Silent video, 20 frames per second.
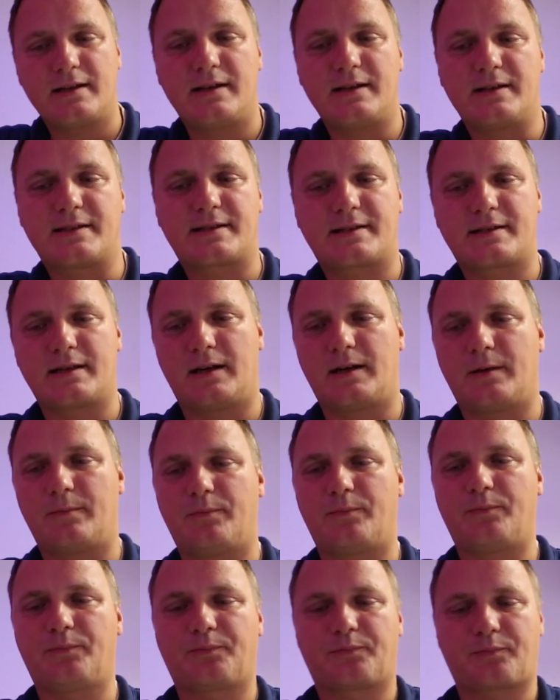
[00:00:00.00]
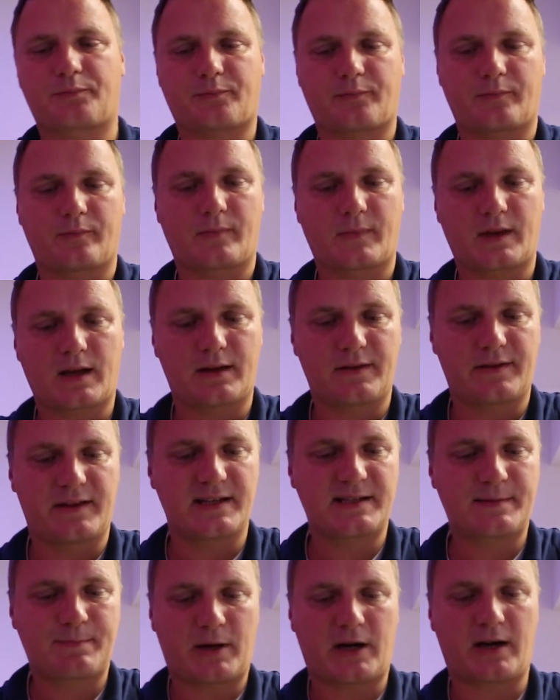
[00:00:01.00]
is
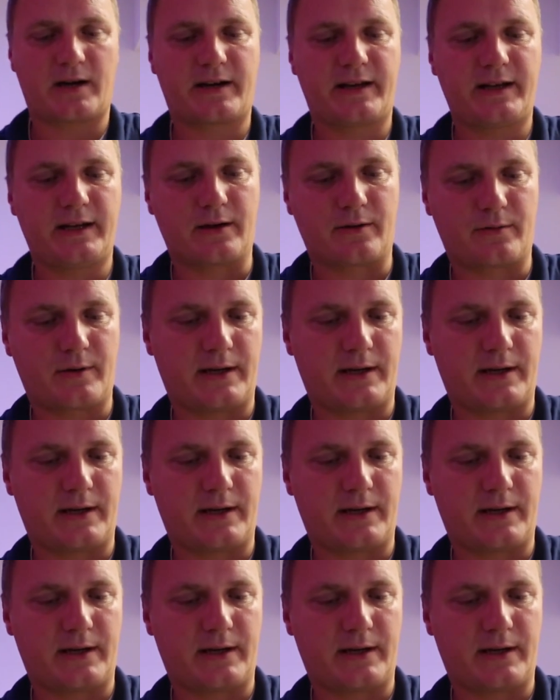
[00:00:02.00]
this part here,